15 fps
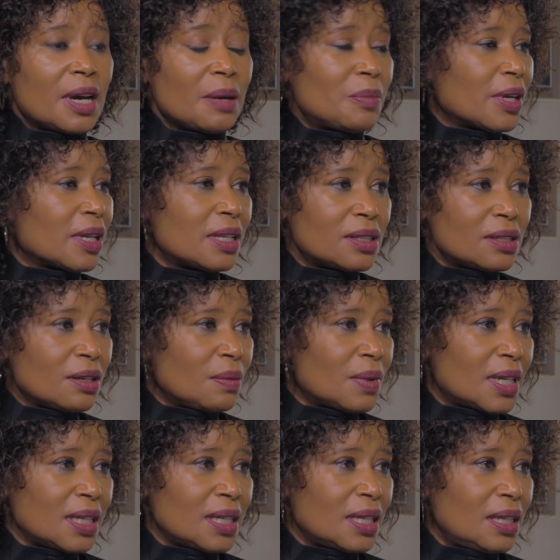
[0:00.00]
My brothers know
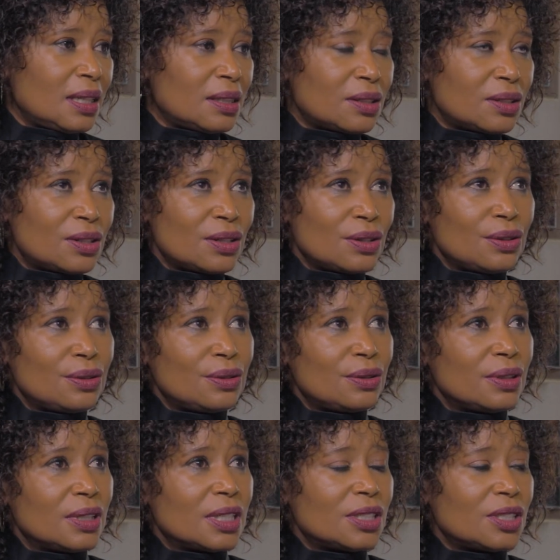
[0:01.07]
what it is
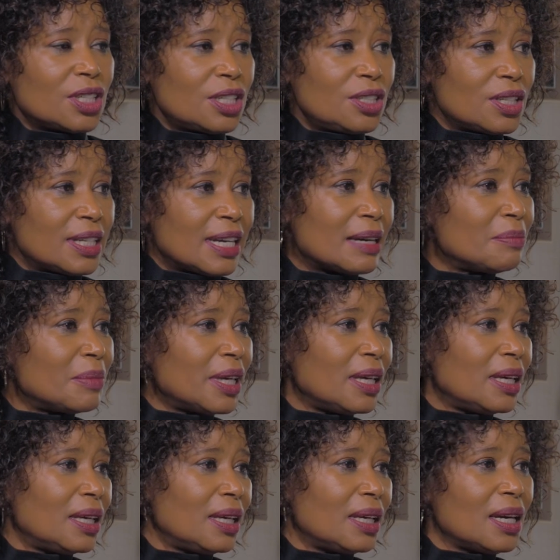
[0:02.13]
to change a
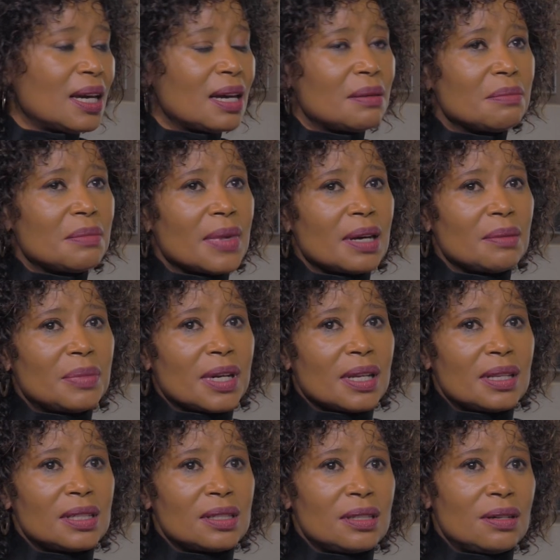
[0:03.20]
nappy. My
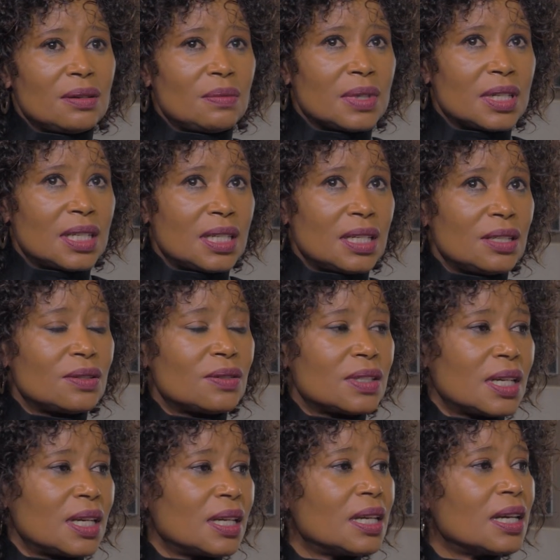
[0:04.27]
brothers know what it is
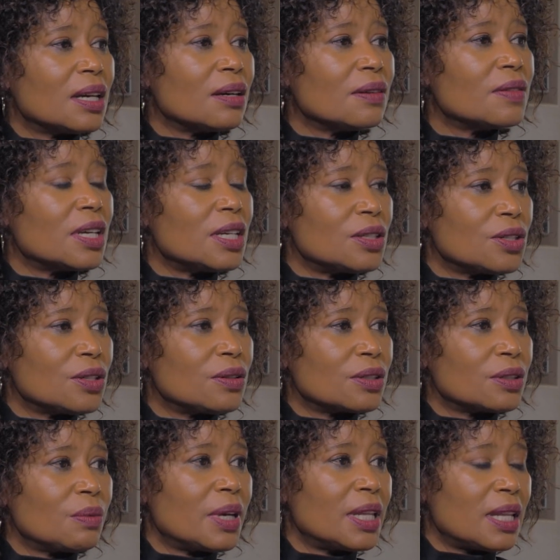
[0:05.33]
to take care of their
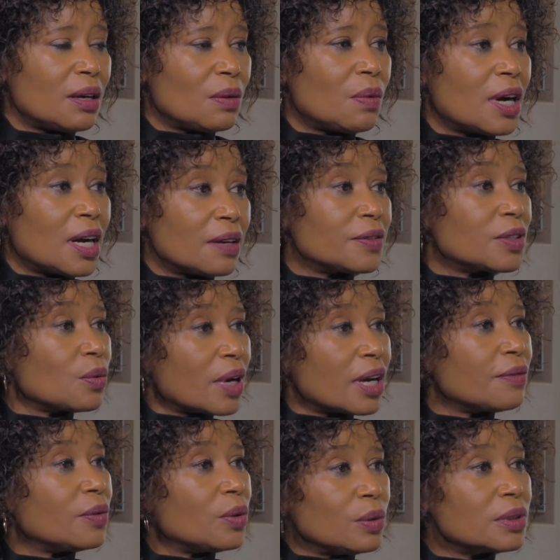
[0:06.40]
children when their wives, who
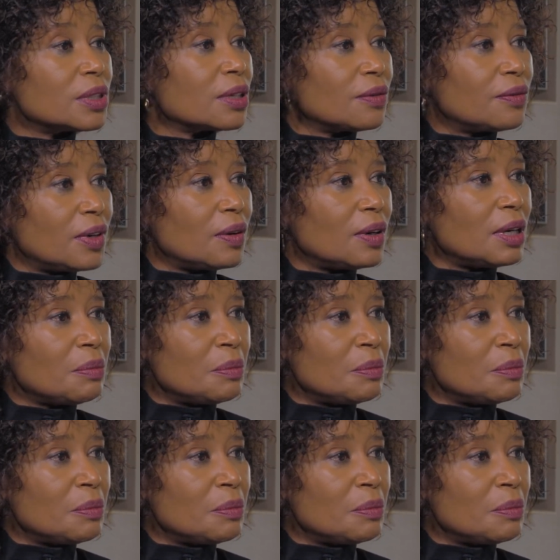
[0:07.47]
have also very